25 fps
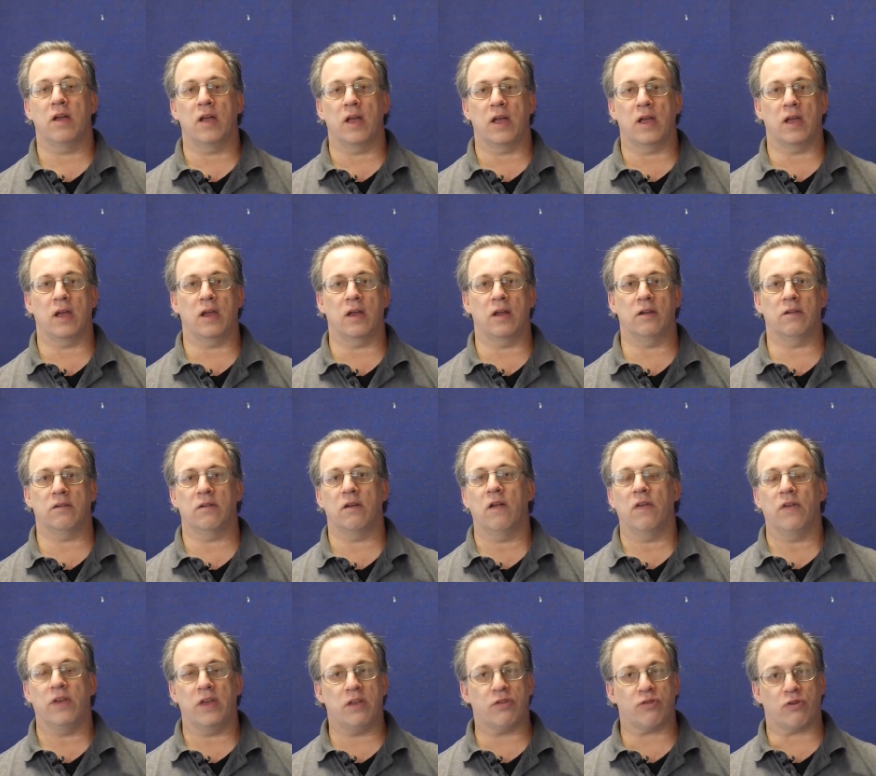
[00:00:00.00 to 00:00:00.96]
And
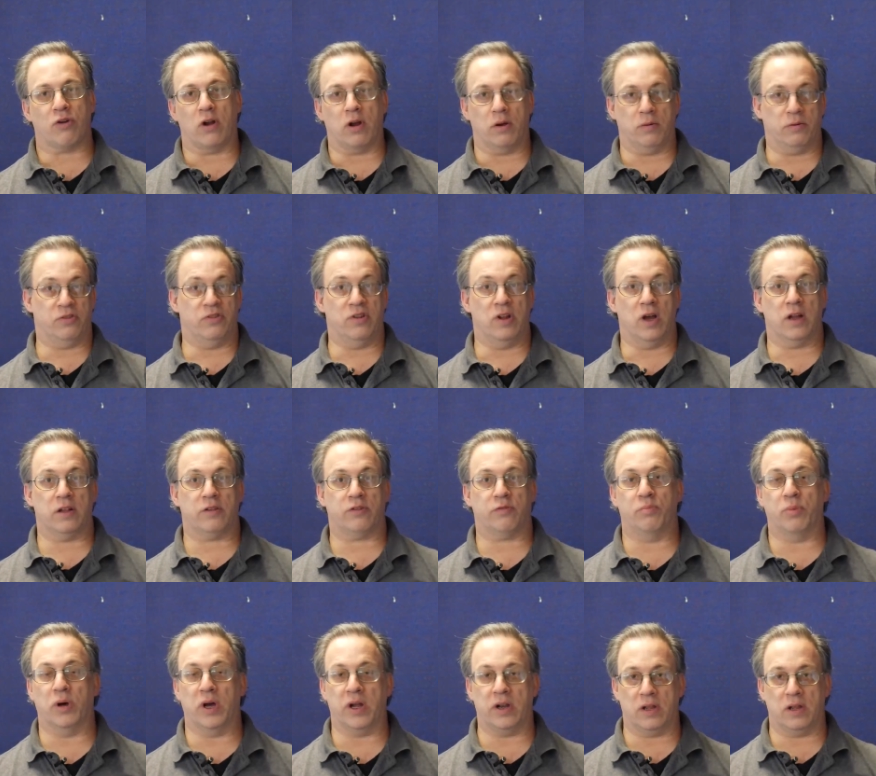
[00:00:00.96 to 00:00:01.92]
he thought I was nuts,
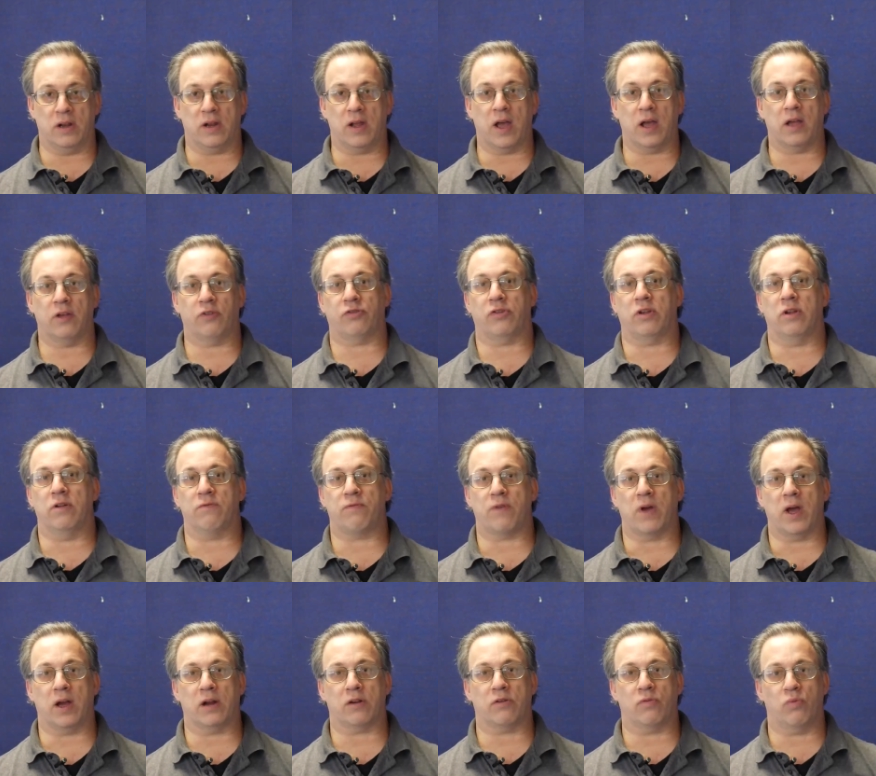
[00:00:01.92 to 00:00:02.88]
but it has, in
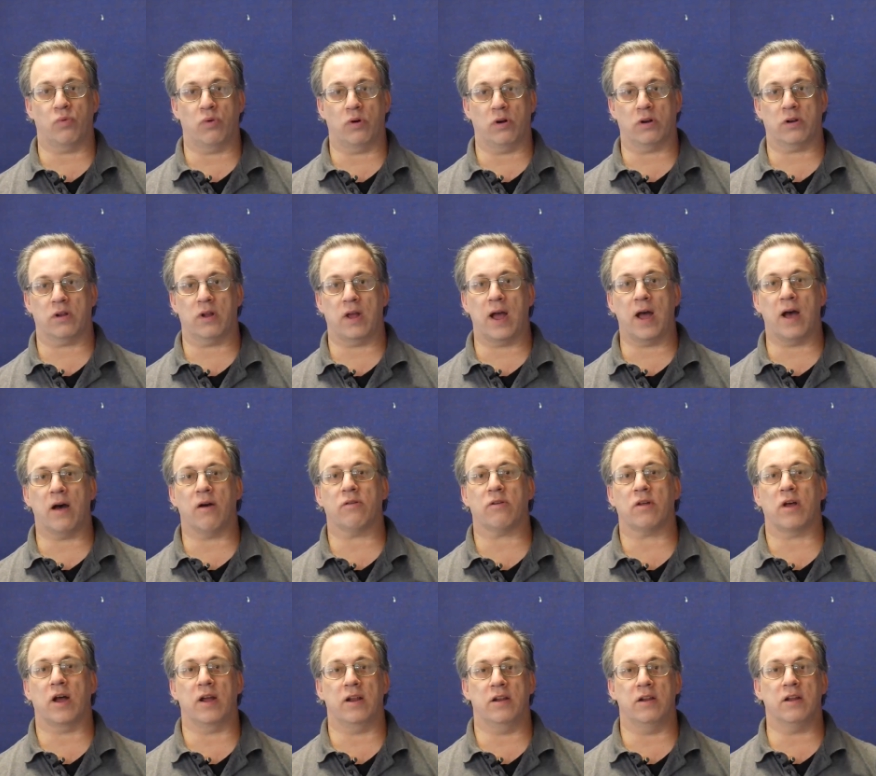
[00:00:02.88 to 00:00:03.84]
fact, worked
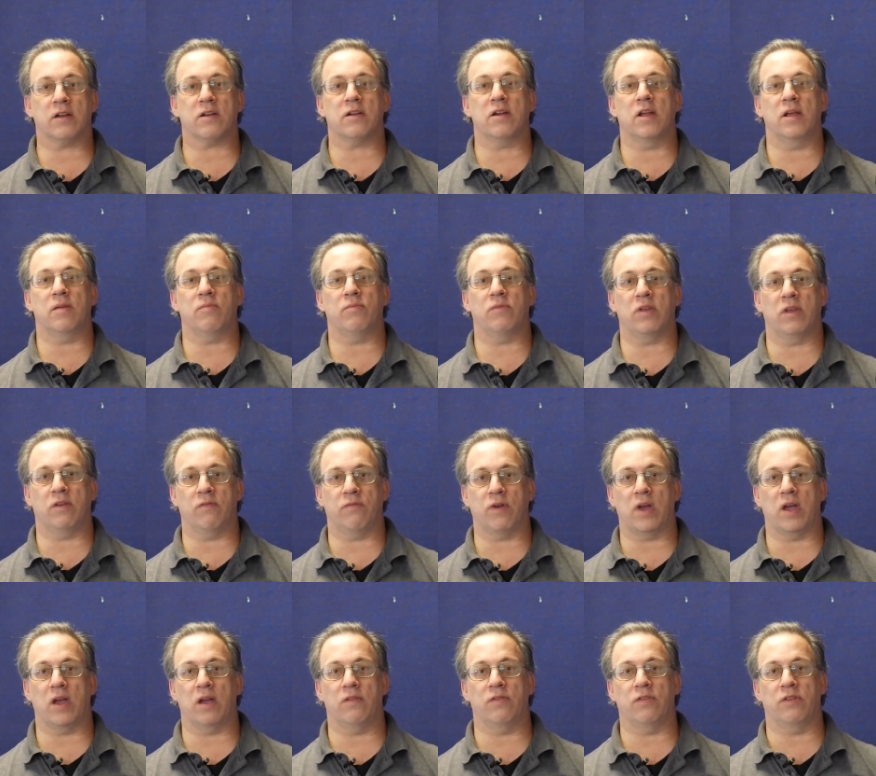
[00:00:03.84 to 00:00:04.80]
out. I nicknamed the
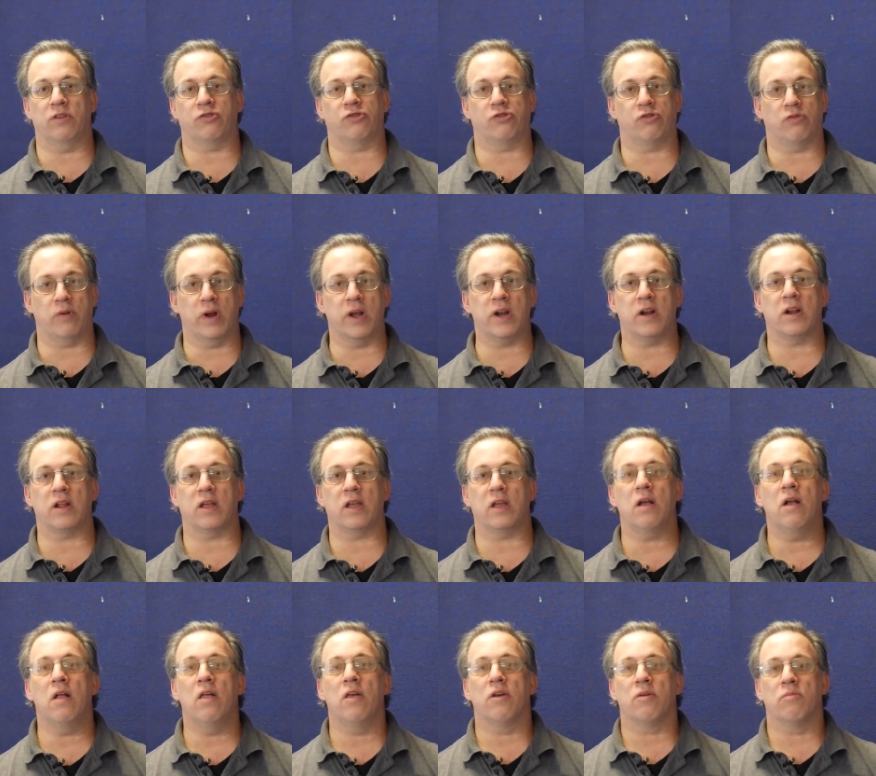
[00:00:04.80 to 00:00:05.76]
van the
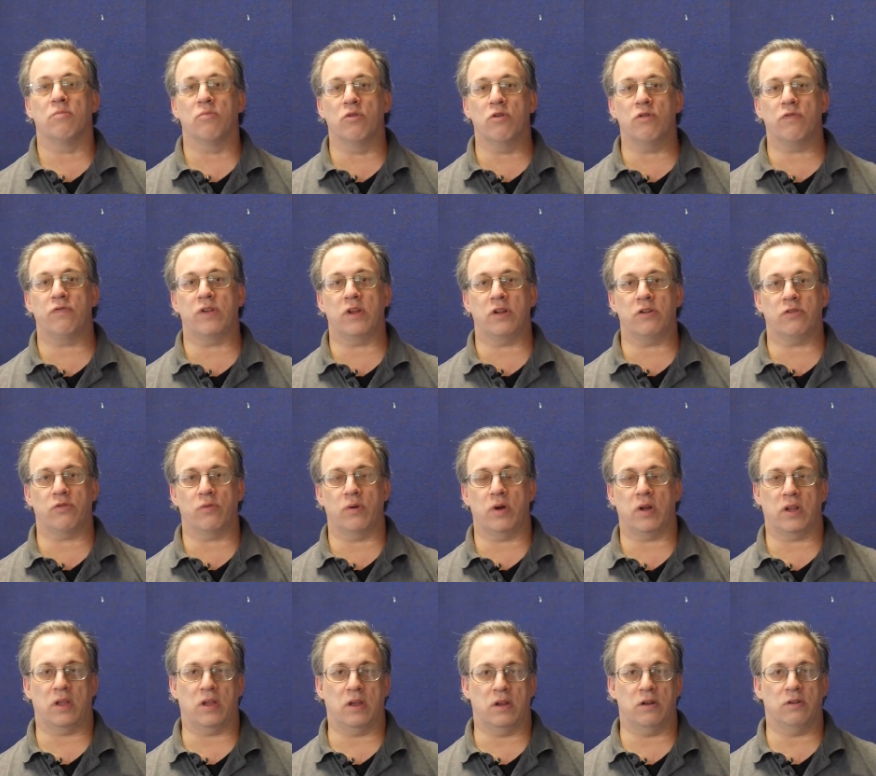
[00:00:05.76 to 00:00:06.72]
Serenity, moved into
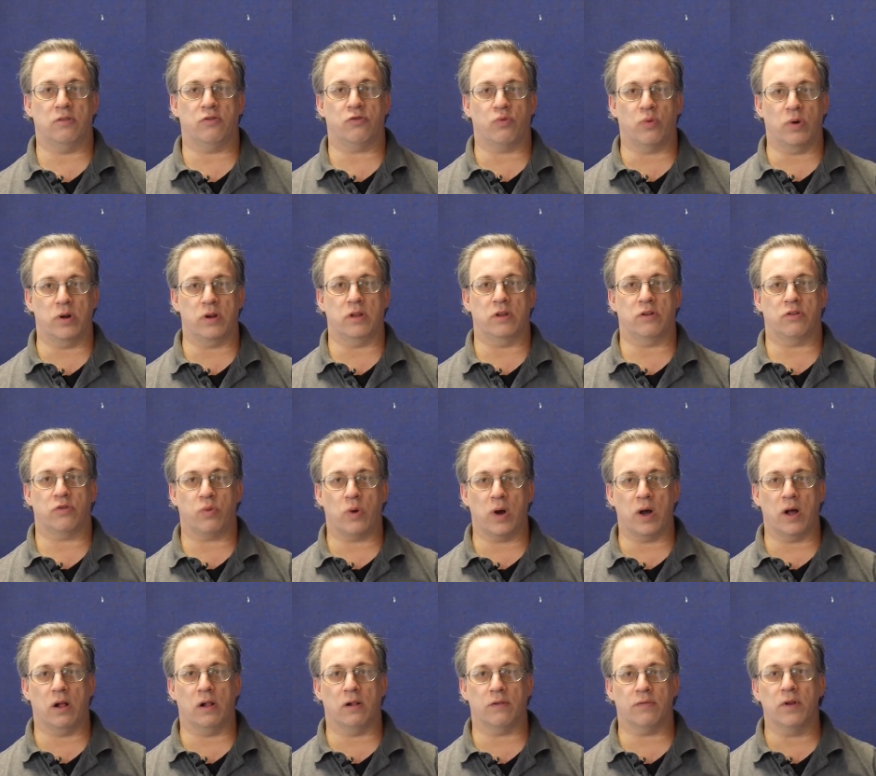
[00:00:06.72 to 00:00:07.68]
it in
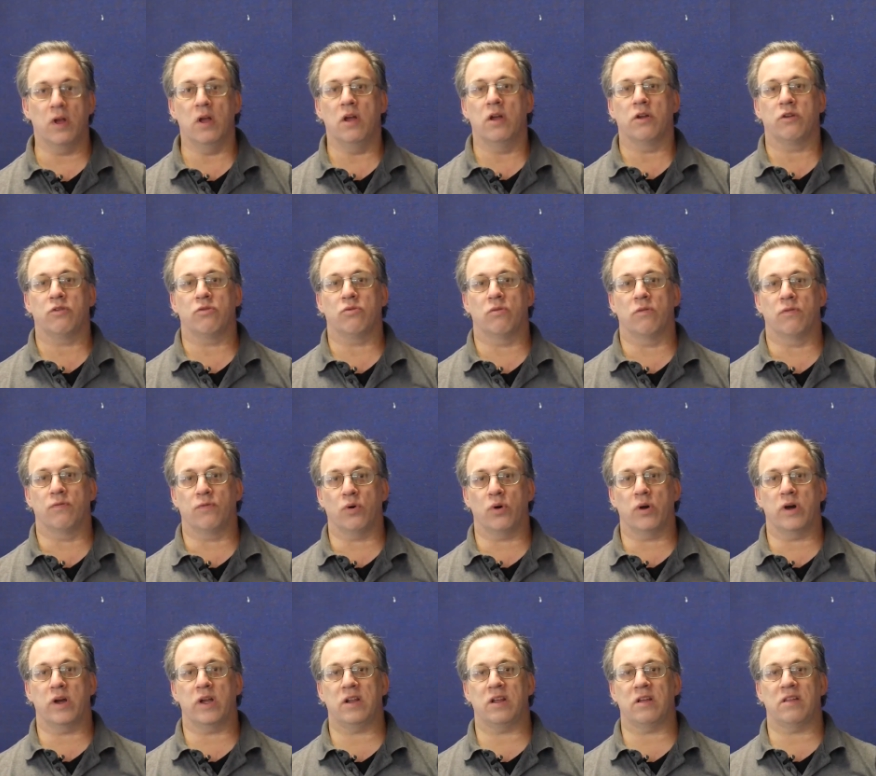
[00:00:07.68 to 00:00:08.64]
2012 to
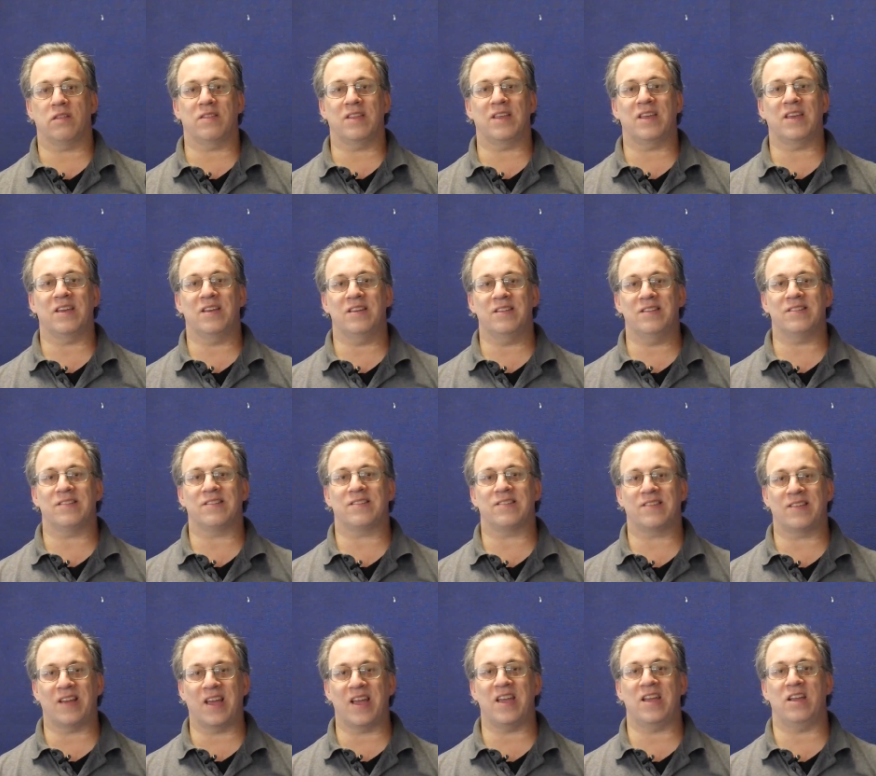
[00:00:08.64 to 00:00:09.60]
avoid the
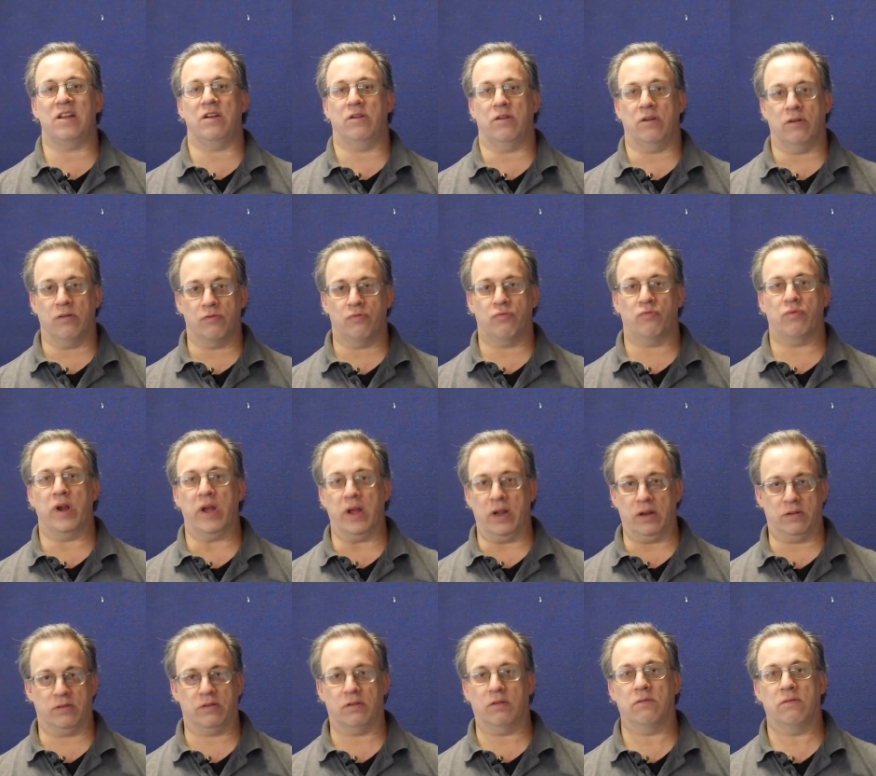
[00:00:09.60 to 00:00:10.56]
insane
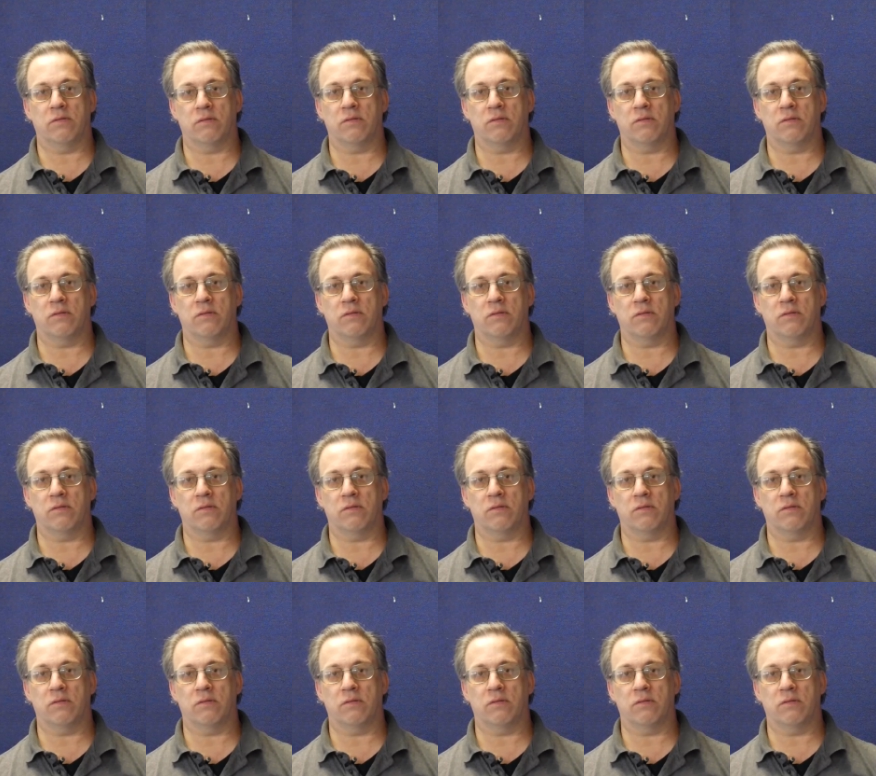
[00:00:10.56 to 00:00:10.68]
rent.